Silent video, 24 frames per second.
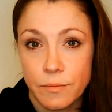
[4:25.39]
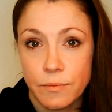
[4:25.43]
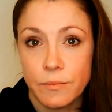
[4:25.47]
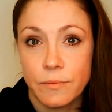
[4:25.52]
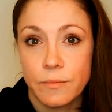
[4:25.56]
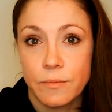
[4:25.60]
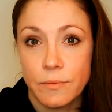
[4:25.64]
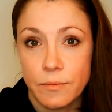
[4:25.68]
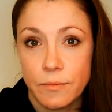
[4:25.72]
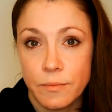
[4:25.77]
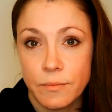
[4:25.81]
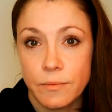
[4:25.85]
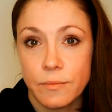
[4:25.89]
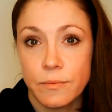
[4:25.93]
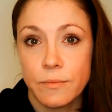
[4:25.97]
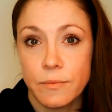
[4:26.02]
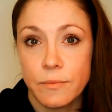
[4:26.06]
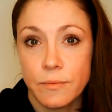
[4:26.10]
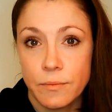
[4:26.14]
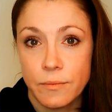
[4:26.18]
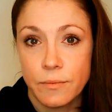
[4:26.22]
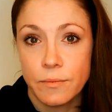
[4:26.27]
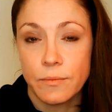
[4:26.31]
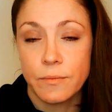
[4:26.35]

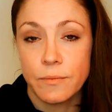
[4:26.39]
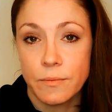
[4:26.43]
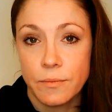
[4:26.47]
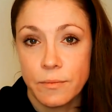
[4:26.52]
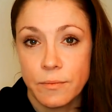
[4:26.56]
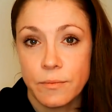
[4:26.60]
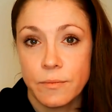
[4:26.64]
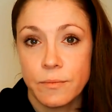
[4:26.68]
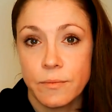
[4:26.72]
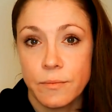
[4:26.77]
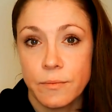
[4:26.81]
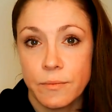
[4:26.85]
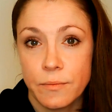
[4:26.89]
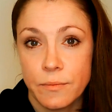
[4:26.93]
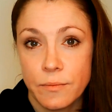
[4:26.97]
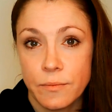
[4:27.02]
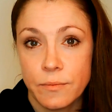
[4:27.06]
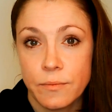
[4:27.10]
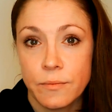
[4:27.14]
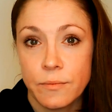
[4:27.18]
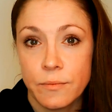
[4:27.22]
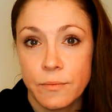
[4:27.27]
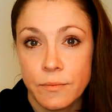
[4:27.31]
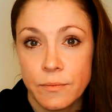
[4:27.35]

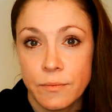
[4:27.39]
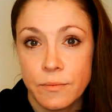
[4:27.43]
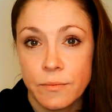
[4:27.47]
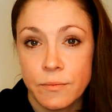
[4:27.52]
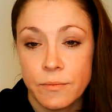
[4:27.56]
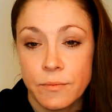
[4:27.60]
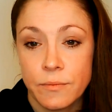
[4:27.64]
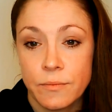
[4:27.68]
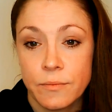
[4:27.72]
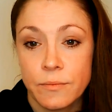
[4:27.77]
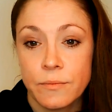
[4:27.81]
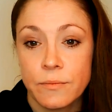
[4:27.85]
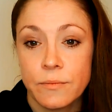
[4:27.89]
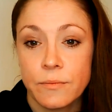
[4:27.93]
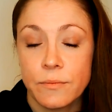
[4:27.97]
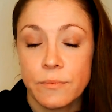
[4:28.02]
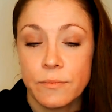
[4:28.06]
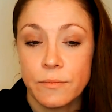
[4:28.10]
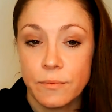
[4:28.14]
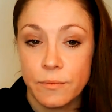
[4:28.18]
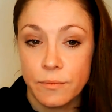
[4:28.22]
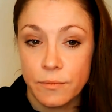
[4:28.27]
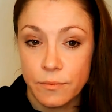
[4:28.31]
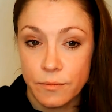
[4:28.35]

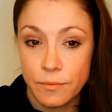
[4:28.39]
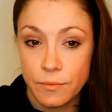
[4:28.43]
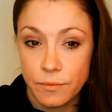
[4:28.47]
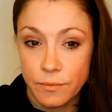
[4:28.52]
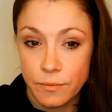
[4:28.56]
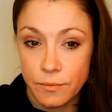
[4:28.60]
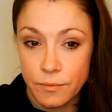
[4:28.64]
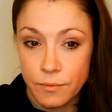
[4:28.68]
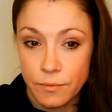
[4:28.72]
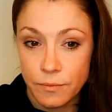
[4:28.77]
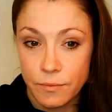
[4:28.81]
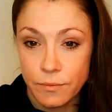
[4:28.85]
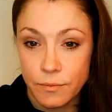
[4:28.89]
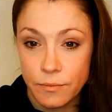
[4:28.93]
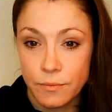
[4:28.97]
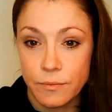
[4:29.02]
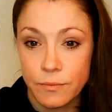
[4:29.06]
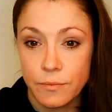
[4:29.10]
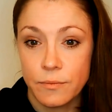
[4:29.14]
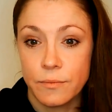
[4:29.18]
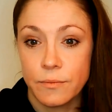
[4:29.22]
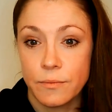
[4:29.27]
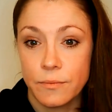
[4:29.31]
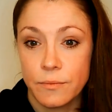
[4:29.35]

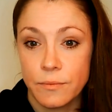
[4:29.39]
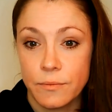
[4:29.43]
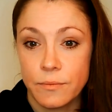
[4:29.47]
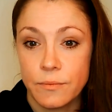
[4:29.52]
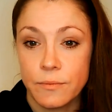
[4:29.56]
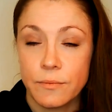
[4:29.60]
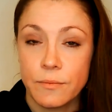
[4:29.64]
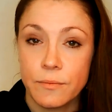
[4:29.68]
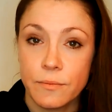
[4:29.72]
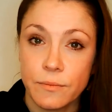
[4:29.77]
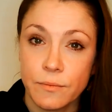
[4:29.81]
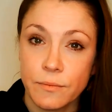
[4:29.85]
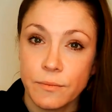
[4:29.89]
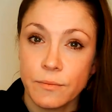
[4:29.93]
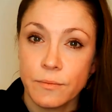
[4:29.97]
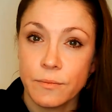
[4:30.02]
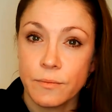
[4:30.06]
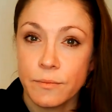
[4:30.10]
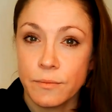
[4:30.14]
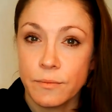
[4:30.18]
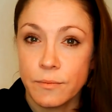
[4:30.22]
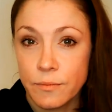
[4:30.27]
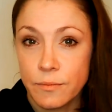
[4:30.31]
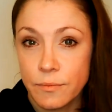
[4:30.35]

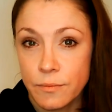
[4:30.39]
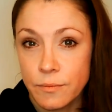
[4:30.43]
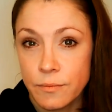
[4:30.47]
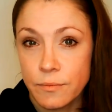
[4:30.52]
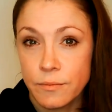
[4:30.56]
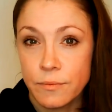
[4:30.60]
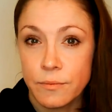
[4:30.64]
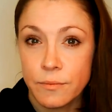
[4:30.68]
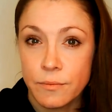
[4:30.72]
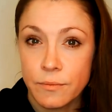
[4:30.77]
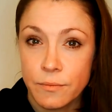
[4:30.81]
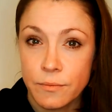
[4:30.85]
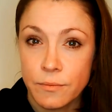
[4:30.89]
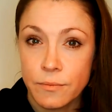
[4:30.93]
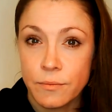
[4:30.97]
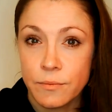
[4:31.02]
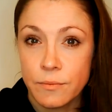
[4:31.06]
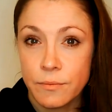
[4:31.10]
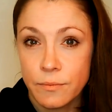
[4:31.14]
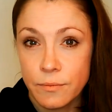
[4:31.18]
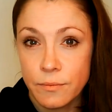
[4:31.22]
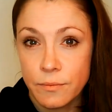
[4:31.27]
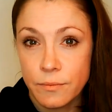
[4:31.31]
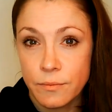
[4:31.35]

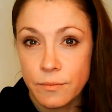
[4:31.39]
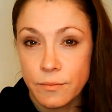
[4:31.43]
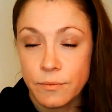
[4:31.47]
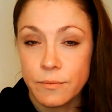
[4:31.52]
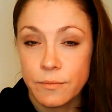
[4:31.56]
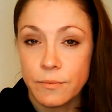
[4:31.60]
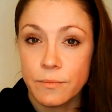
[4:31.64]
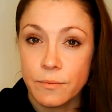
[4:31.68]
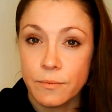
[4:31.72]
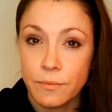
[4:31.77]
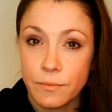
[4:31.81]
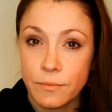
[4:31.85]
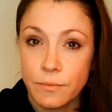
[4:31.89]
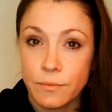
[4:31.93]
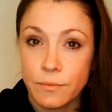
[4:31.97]
No words are spoken by the person on screen.